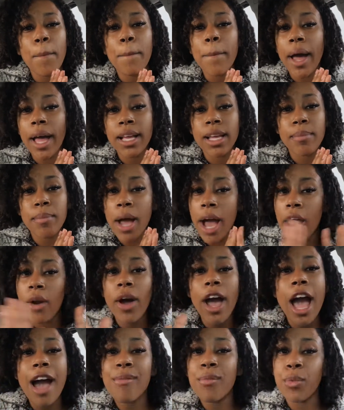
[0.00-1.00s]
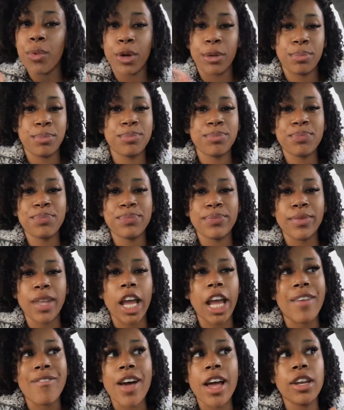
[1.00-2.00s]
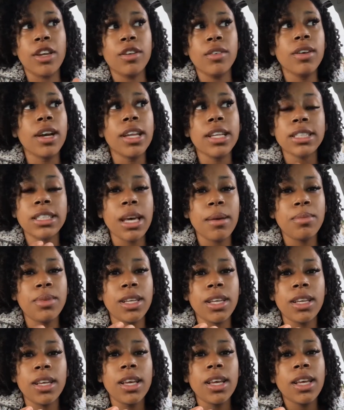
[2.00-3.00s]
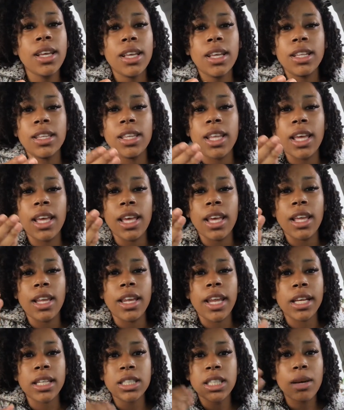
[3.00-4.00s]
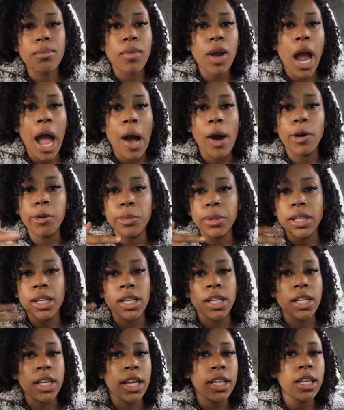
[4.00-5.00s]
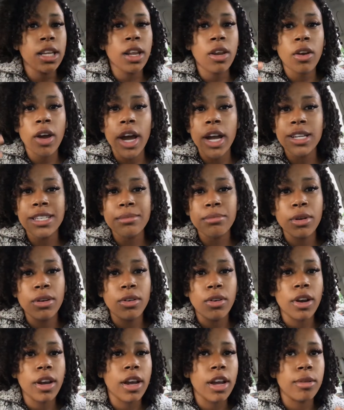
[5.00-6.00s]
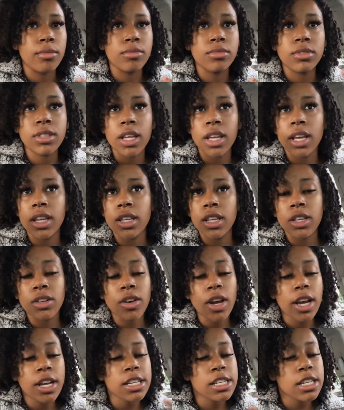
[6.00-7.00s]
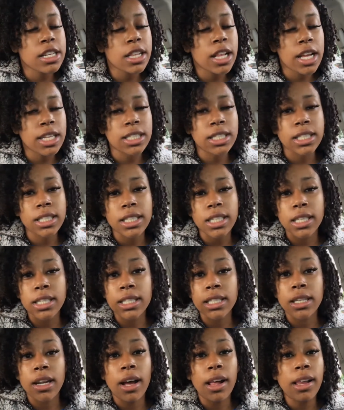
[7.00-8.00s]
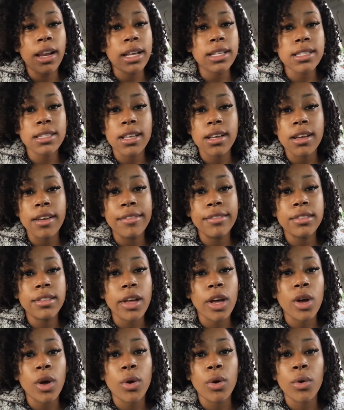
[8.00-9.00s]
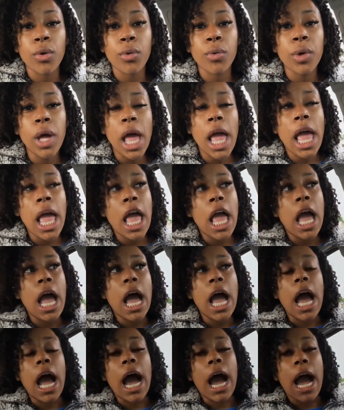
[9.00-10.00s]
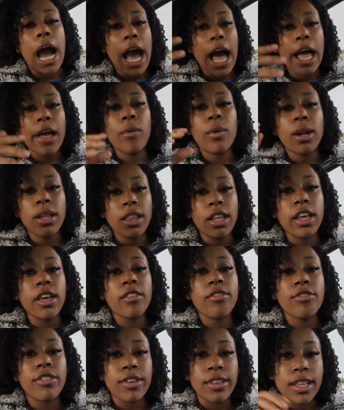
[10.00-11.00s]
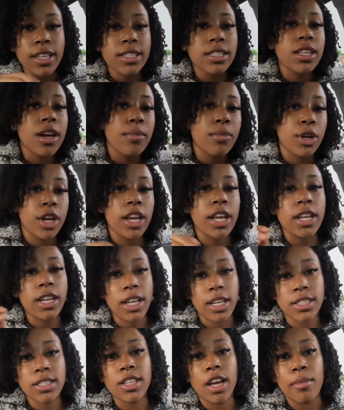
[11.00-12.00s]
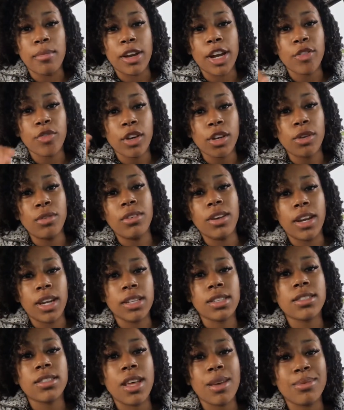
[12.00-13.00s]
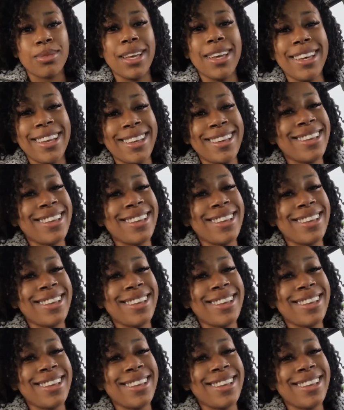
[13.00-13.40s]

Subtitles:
I don't have one. Like, if I do get accepted, then next summer I'll be in the dental hygiene program taking dental hygiene classes and all that stuff. So I want to live for this summer and next summer if I do get accepted.